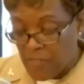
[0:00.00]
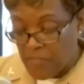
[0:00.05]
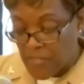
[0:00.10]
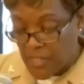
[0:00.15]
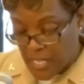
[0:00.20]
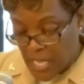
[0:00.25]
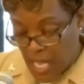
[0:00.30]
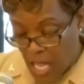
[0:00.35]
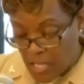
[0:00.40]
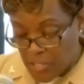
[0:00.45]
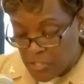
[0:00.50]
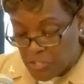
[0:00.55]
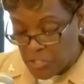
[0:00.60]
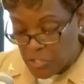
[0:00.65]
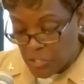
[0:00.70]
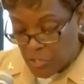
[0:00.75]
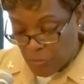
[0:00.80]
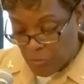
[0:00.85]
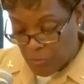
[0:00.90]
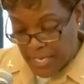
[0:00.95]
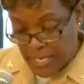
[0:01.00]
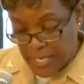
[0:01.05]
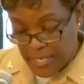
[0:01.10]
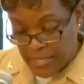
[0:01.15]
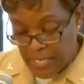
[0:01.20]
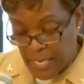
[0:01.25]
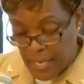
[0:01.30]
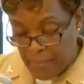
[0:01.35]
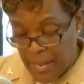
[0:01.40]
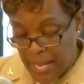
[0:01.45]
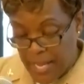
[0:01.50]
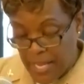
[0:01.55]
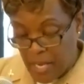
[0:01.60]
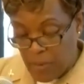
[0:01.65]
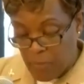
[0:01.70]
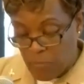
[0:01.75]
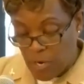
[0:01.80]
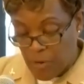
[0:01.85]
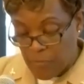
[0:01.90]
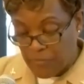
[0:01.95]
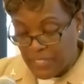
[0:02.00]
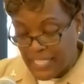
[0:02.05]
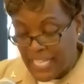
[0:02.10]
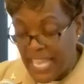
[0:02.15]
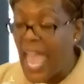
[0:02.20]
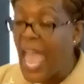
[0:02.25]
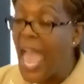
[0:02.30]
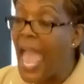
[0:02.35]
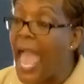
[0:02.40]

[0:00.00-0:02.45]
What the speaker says: of the college degrees and make up roughly